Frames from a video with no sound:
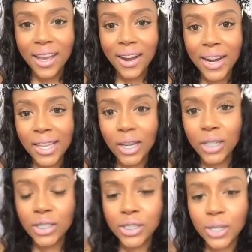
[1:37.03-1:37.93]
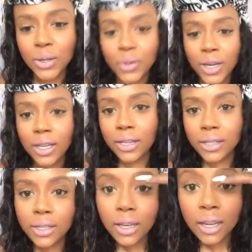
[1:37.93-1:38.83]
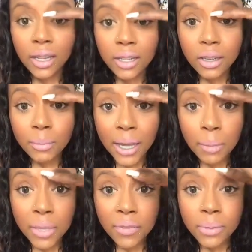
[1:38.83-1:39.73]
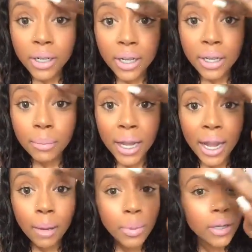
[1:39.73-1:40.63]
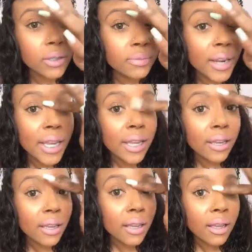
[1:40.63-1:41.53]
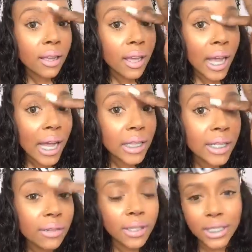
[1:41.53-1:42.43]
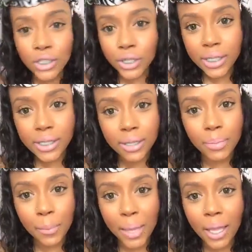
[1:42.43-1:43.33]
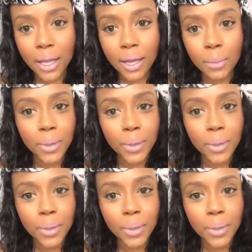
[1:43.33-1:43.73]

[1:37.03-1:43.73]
All right, y'all. So don't mind me from trying to get my eyebrows right. I literally just did my makeup